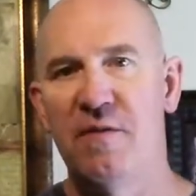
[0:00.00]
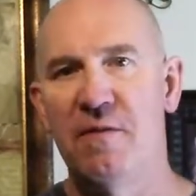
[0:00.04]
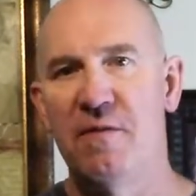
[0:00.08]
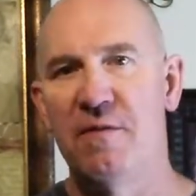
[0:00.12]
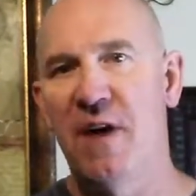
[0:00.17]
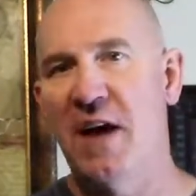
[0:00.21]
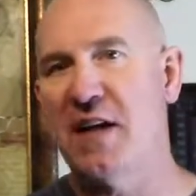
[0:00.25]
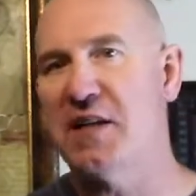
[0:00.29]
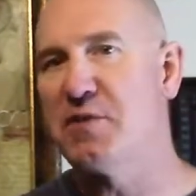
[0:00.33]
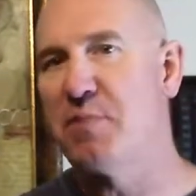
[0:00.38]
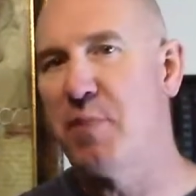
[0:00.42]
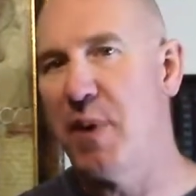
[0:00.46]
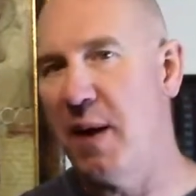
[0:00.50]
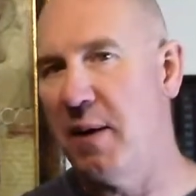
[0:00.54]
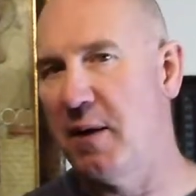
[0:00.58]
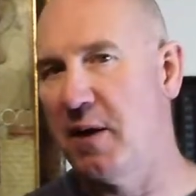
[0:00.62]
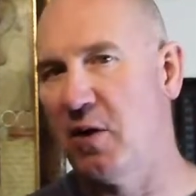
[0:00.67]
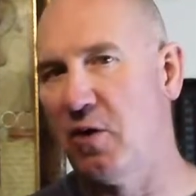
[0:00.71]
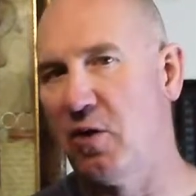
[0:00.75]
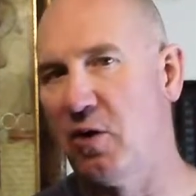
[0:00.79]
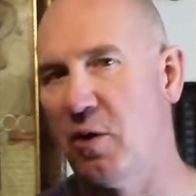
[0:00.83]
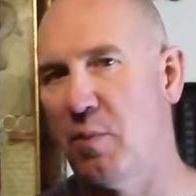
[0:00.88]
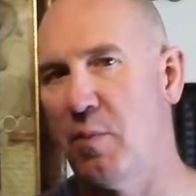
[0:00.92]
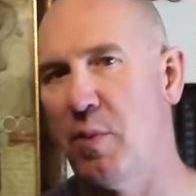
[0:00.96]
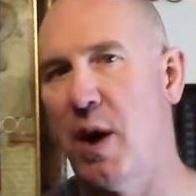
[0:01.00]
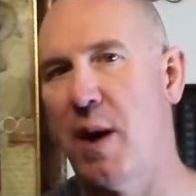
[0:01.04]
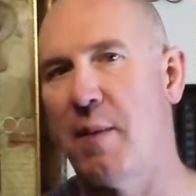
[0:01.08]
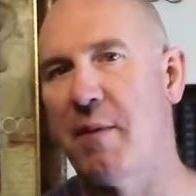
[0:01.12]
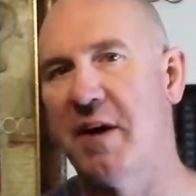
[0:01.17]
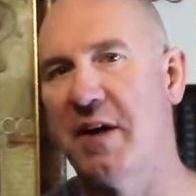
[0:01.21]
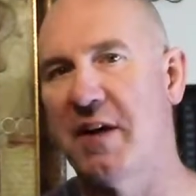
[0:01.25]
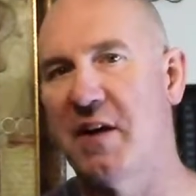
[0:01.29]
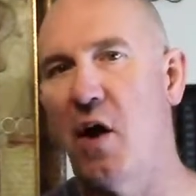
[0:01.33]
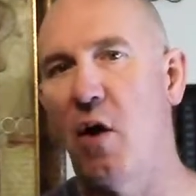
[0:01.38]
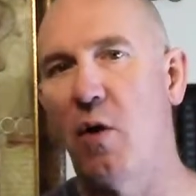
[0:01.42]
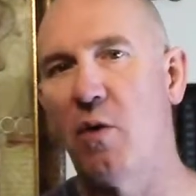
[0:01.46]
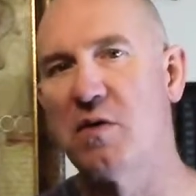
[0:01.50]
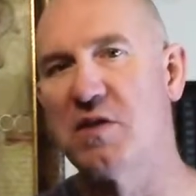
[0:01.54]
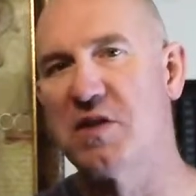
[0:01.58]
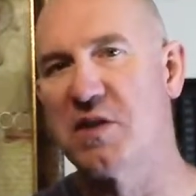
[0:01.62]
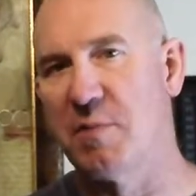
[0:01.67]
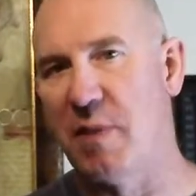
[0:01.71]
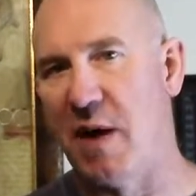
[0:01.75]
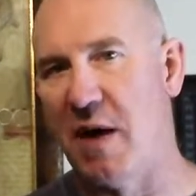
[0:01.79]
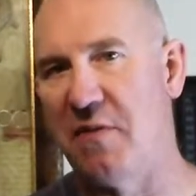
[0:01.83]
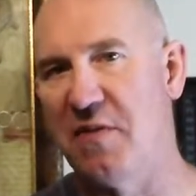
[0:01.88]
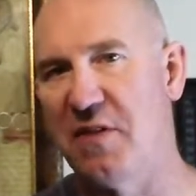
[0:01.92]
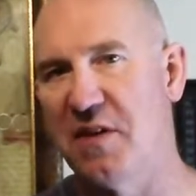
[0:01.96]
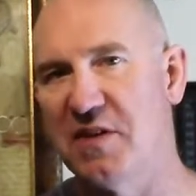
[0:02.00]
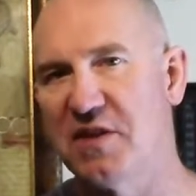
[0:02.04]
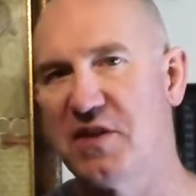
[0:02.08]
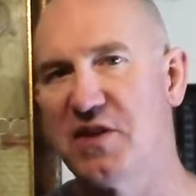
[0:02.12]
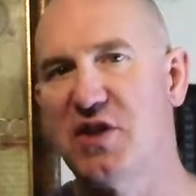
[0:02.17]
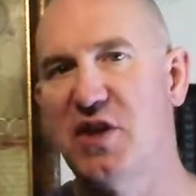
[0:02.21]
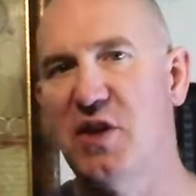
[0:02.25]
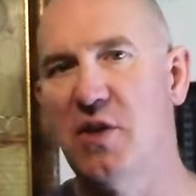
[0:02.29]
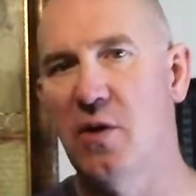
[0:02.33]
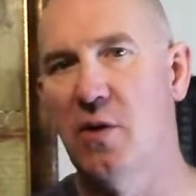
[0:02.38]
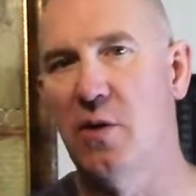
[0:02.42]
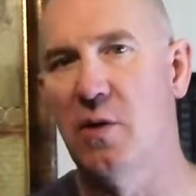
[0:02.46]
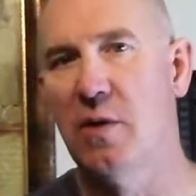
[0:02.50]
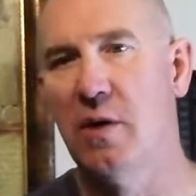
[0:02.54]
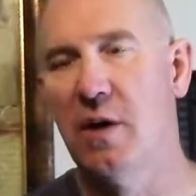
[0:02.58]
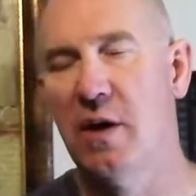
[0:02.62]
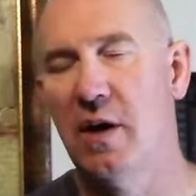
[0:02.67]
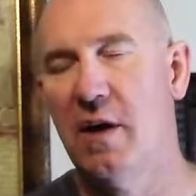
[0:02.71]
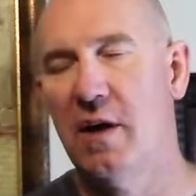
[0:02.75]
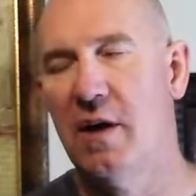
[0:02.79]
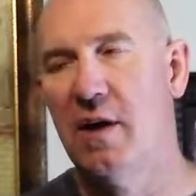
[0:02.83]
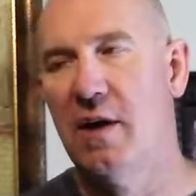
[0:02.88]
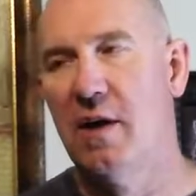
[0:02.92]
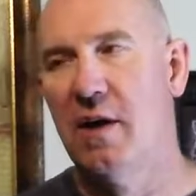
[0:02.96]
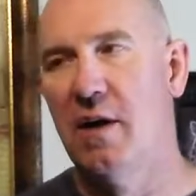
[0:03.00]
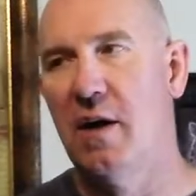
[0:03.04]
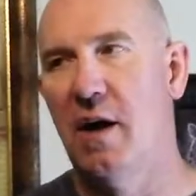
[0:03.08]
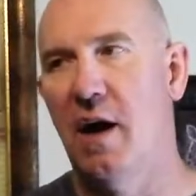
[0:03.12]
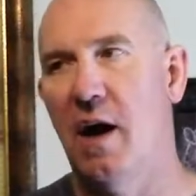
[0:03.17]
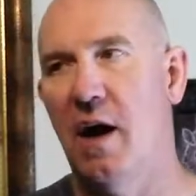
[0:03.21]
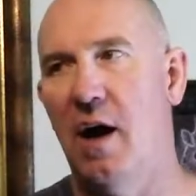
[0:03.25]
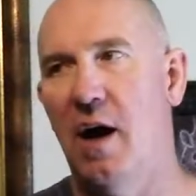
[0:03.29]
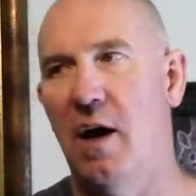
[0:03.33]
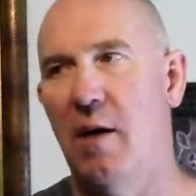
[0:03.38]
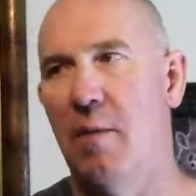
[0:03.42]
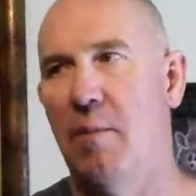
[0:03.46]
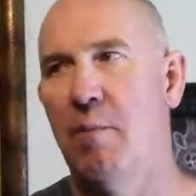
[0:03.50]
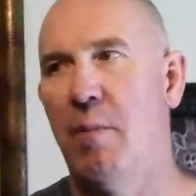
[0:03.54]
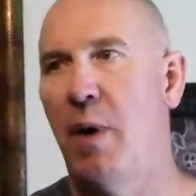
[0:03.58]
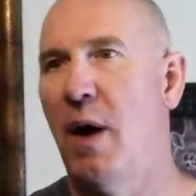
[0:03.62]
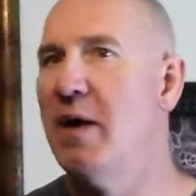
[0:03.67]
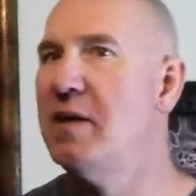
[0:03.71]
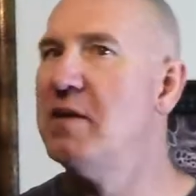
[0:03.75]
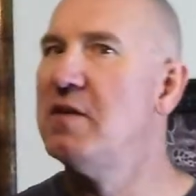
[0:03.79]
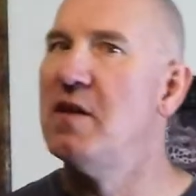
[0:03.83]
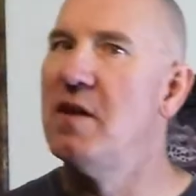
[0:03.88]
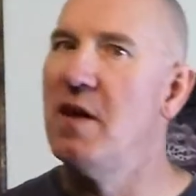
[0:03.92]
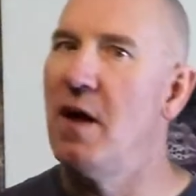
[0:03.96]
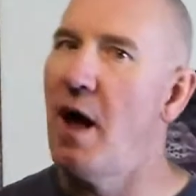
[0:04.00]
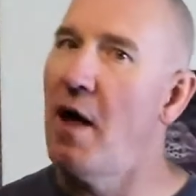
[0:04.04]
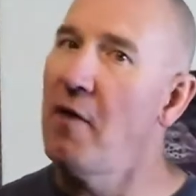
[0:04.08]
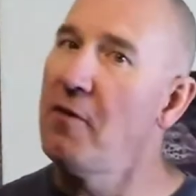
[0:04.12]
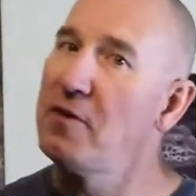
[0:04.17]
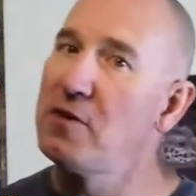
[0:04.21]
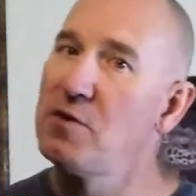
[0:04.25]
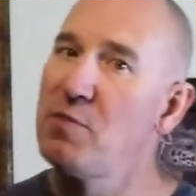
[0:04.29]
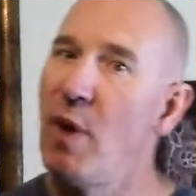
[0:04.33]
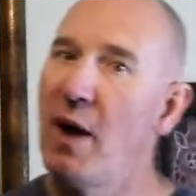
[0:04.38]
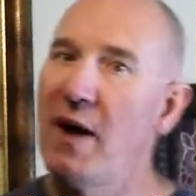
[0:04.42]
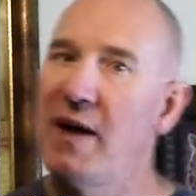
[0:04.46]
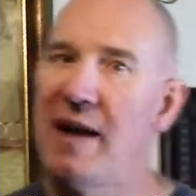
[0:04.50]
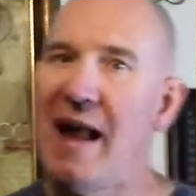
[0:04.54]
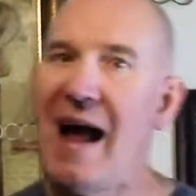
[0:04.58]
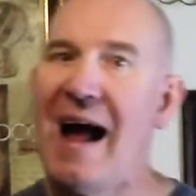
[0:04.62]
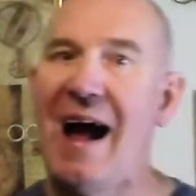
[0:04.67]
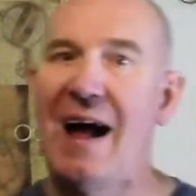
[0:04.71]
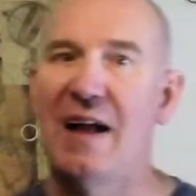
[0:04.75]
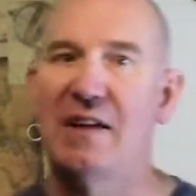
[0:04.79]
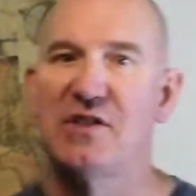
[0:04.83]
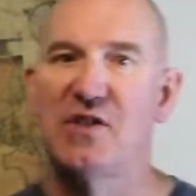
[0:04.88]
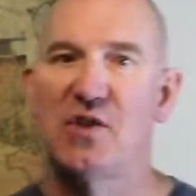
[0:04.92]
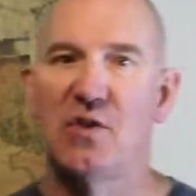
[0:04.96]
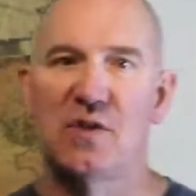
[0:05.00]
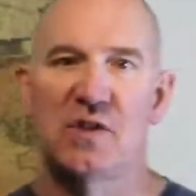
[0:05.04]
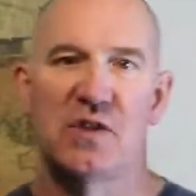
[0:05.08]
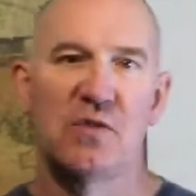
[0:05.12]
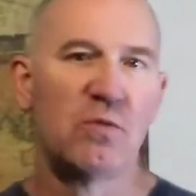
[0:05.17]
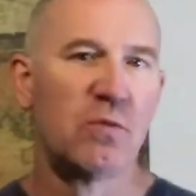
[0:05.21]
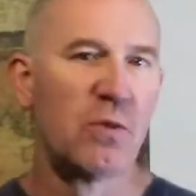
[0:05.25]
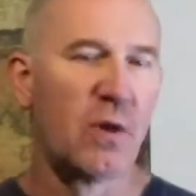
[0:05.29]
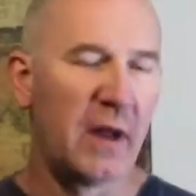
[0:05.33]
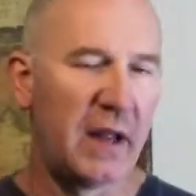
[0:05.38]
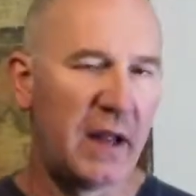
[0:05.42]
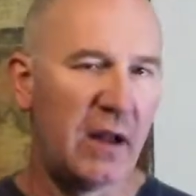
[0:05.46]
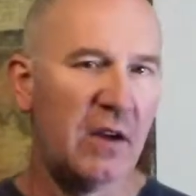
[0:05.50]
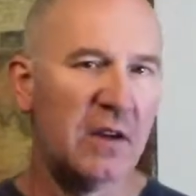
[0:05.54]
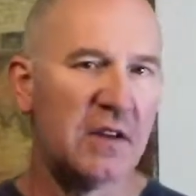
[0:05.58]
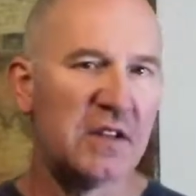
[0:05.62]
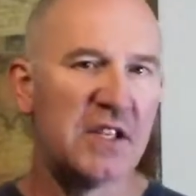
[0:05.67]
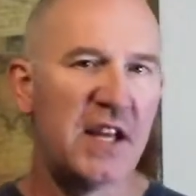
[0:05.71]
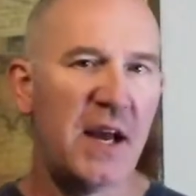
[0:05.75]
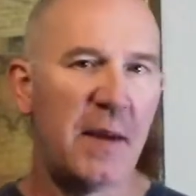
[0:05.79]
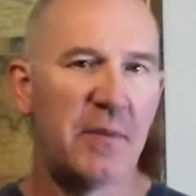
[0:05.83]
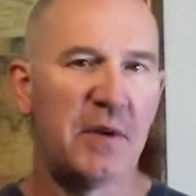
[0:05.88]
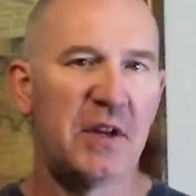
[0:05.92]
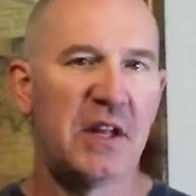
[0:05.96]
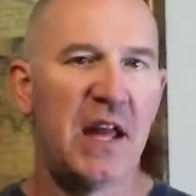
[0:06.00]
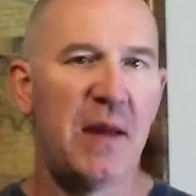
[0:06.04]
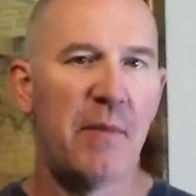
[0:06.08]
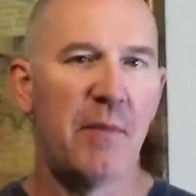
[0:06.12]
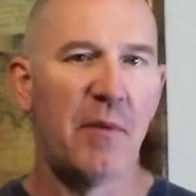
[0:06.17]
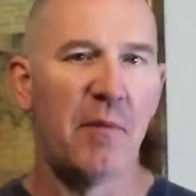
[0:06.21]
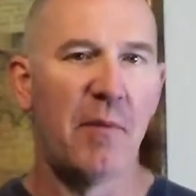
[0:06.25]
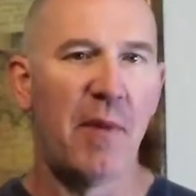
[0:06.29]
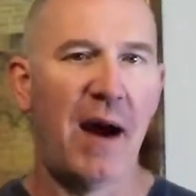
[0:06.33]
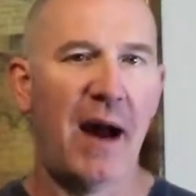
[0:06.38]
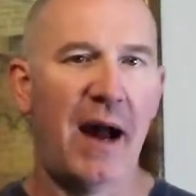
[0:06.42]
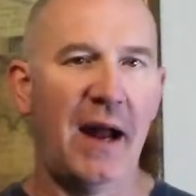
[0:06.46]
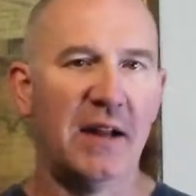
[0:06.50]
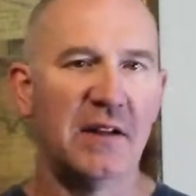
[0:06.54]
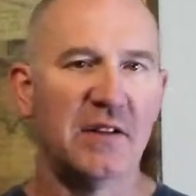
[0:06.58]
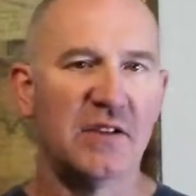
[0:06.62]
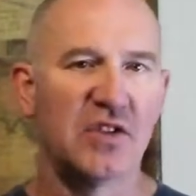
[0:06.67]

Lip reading: Veg Peddler probably knows about this too, but others might not, so it's a really good tip to keep in mind.